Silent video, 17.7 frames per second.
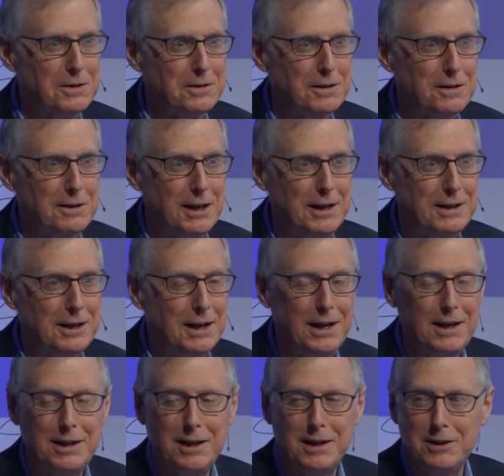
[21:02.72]
the late
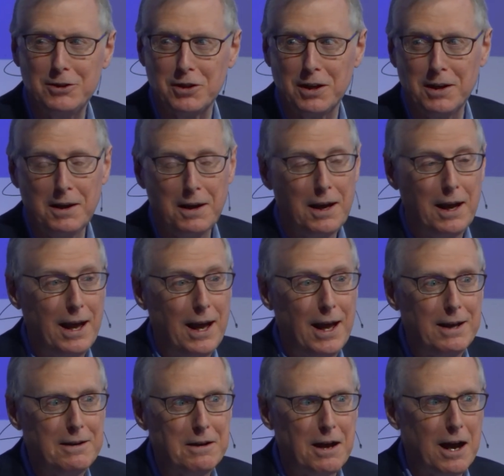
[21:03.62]
80s,
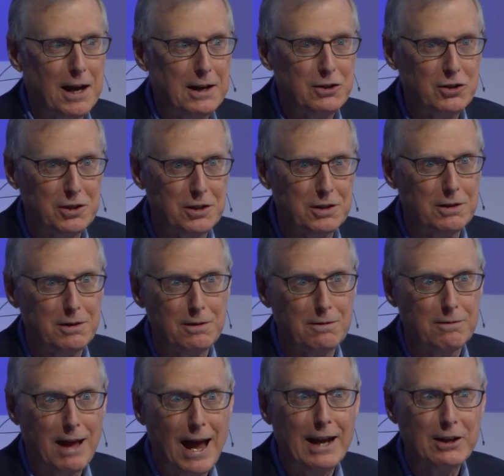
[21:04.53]
and I still
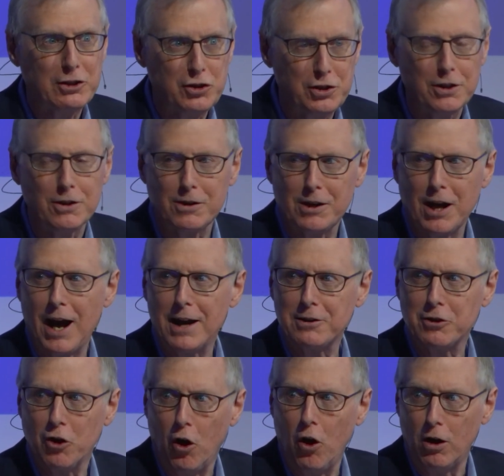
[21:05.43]
last year
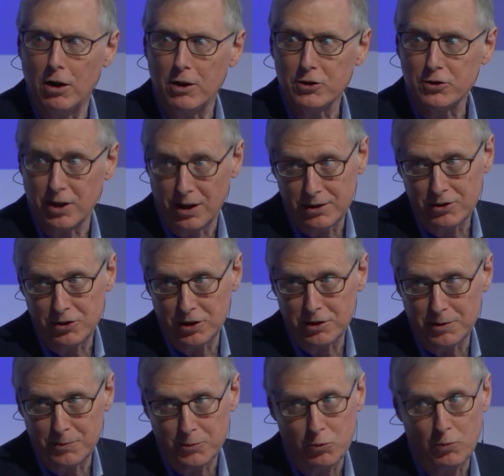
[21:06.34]
got calls on
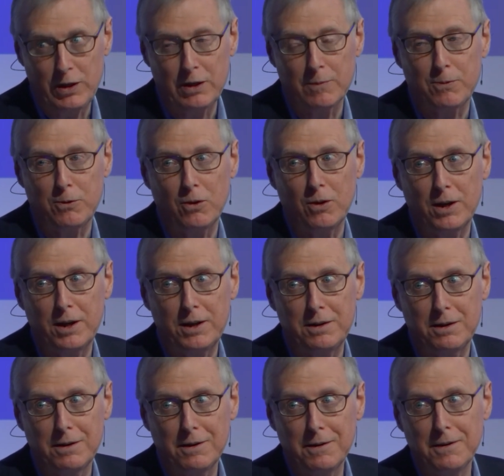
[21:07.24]
systems we
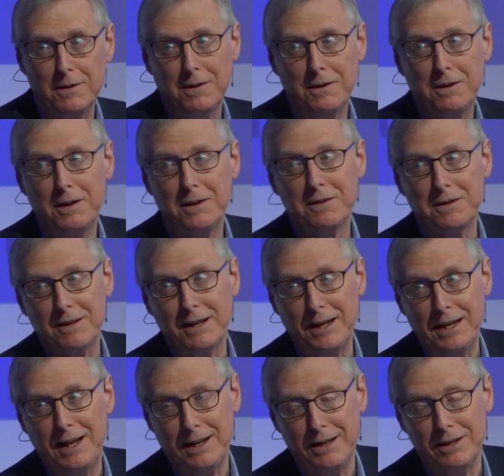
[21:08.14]
deployed in the
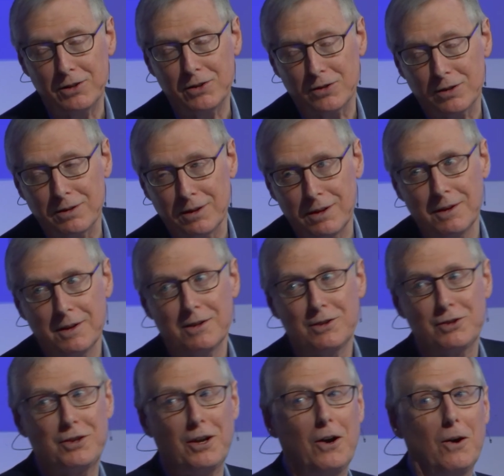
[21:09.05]
late 80s.
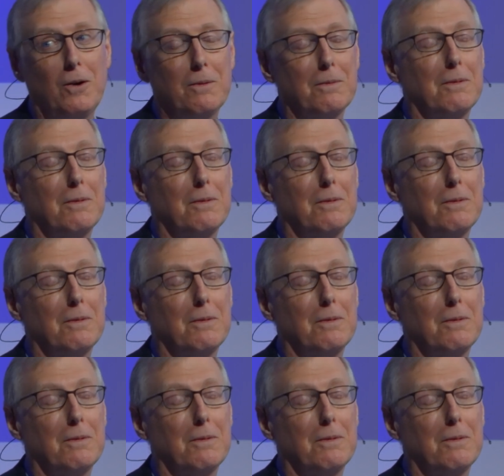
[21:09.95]
So